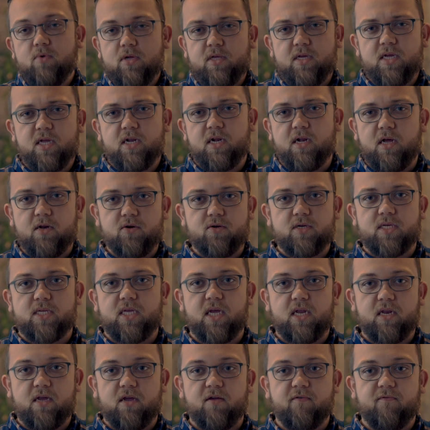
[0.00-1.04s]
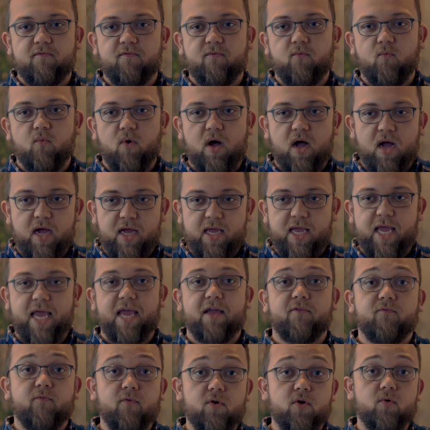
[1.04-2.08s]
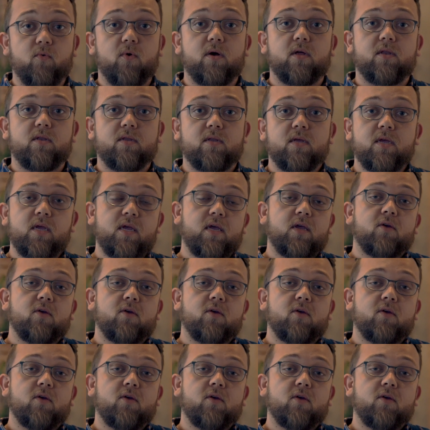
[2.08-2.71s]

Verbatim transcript: really get an understanding of why everyone